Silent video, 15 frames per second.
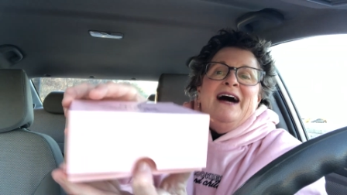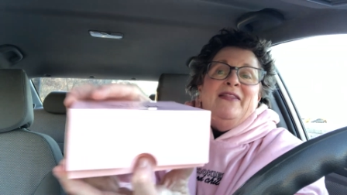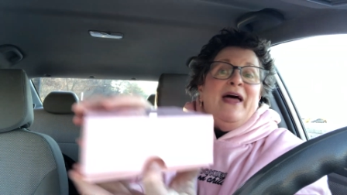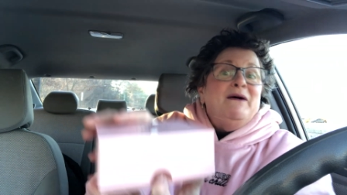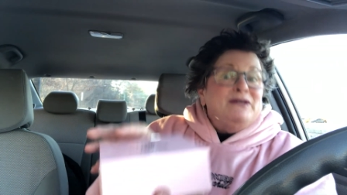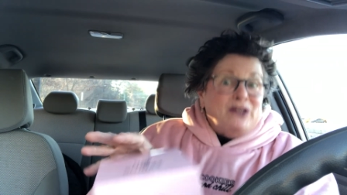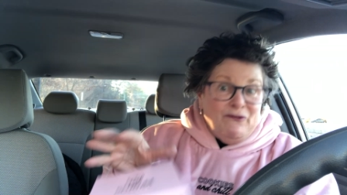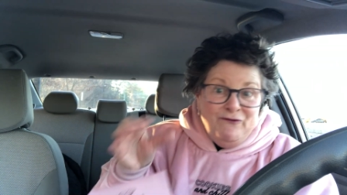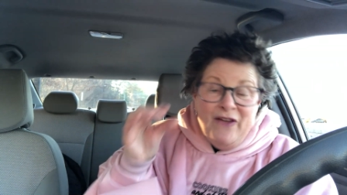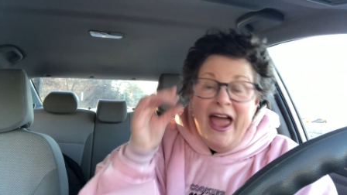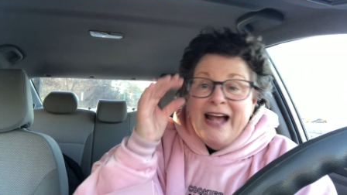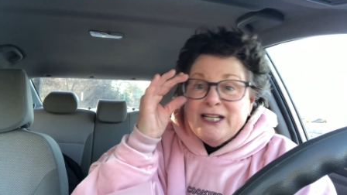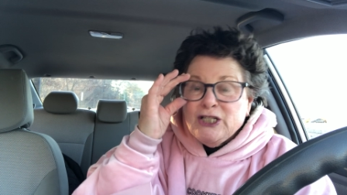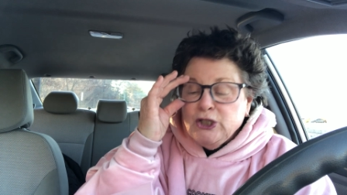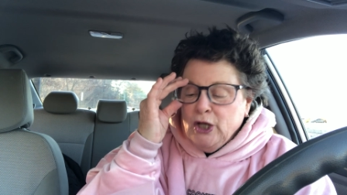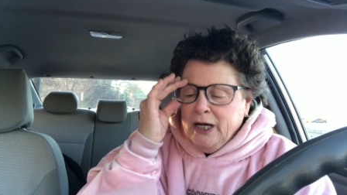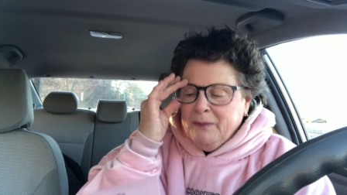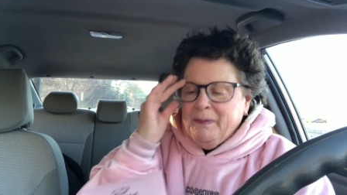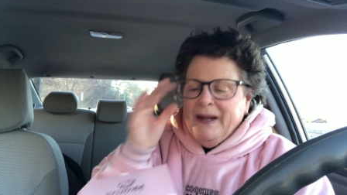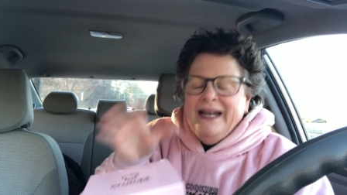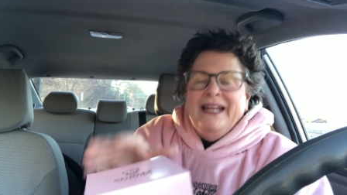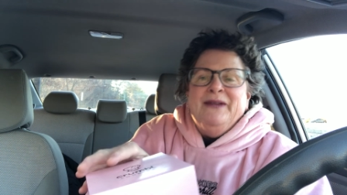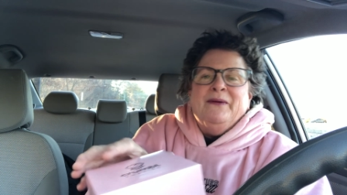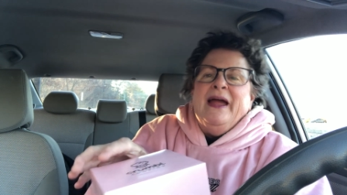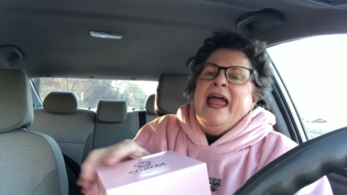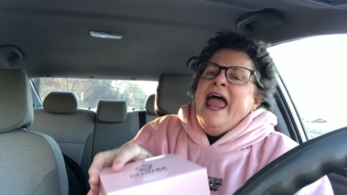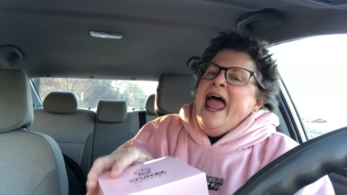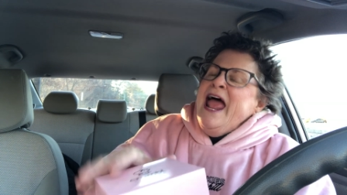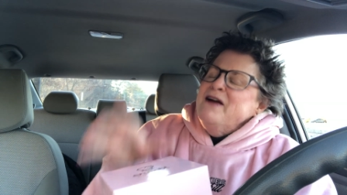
That was a fast look. But anyway,